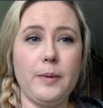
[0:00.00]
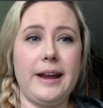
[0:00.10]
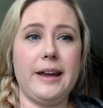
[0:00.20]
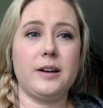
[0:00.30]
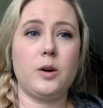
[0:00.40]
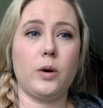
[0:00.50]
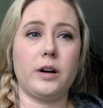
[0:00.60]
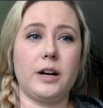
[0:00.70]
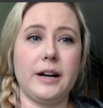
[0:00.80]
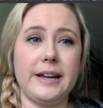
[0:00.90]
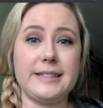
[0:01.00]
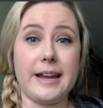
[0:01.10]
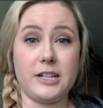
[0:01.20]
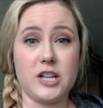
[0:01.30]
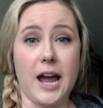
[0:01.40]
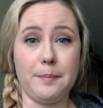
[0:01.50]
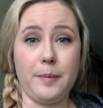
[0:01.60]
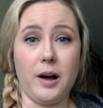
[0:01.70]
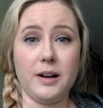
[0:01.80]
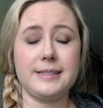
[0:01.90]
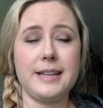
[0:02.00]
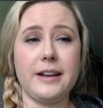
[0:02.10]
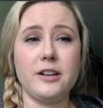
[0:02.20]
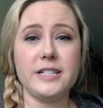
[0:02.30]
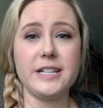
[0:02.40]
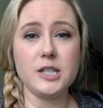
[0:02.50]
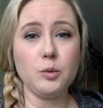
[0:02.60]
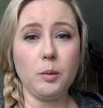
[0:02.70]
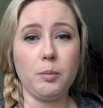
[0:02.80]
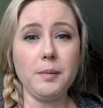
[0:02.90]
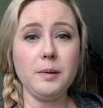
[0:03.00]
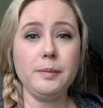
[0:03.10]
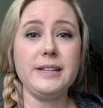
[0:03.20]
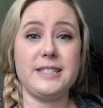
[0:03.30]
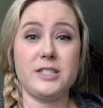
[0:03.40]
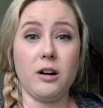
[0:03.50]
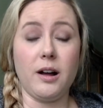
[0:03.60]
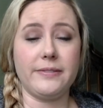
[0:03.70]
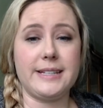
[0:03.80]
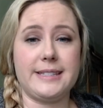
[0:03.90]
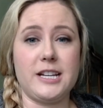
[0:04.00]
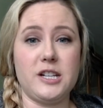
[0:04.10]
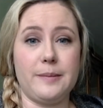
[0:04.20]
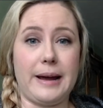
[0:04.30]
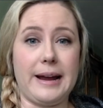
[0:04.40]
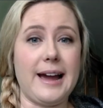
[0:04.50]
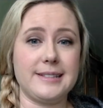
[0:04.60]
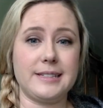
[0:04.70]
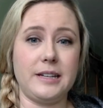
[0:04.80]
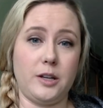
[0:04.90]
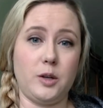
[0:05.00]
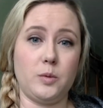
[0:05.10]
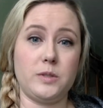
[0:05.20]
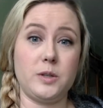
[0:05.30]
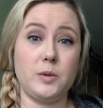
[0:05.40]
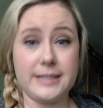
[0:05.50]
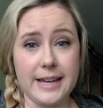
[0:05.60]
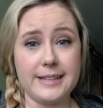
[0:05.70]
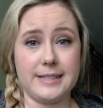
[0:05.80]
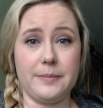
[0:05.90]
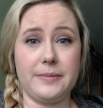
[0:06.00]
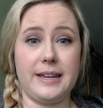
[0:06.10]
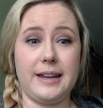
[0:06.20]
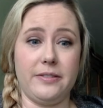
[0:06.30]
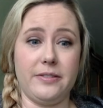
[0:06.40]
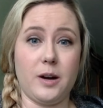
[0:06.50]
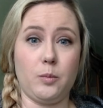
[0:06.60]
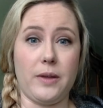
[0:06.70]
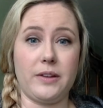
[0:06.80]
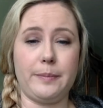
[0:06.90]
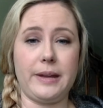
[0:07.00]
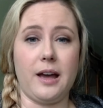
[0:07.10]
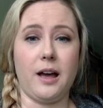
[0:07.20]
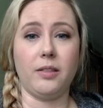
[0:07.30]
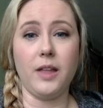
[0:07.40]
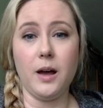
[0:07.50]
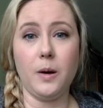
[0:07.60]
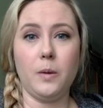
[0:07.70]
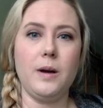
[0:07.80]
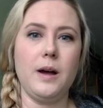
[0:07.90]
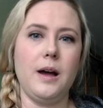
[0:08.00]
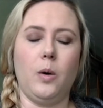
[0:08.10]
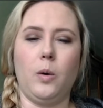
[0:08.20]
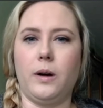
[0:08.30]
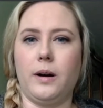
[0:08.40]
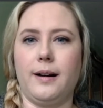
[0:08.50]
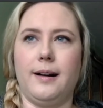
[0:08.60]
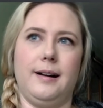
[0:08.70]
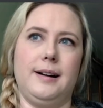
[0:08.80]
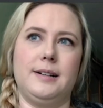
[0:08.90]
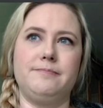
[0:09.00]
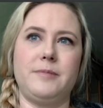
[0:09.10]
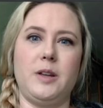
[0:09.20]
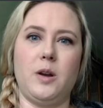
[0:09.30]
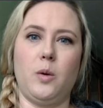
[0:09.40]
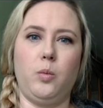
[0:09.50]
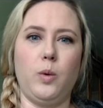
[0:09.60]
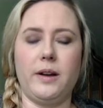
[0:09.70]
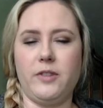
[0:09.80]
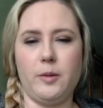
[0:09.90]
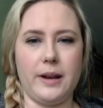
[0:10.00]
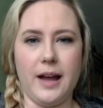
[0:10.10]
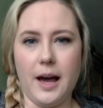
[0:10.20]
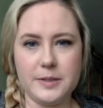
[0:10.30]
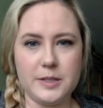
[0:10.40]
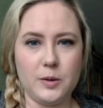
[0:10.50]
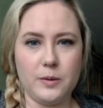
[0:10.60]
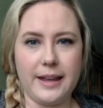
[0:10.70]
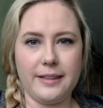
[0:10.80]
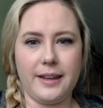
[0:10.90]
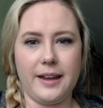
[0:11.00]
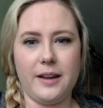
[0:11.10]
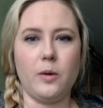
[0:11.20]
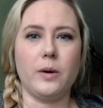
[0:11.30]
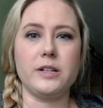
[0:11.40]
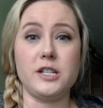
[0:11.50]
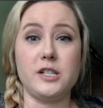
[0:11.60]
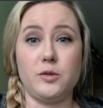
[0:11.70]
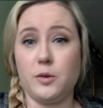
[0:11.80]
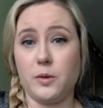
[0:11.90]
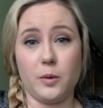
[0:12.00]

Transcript: right hand corner is a chat box, and your teacher will probably start off the session by asking you to say something in there, whether it be hello or what have you been up to lately, or did you do the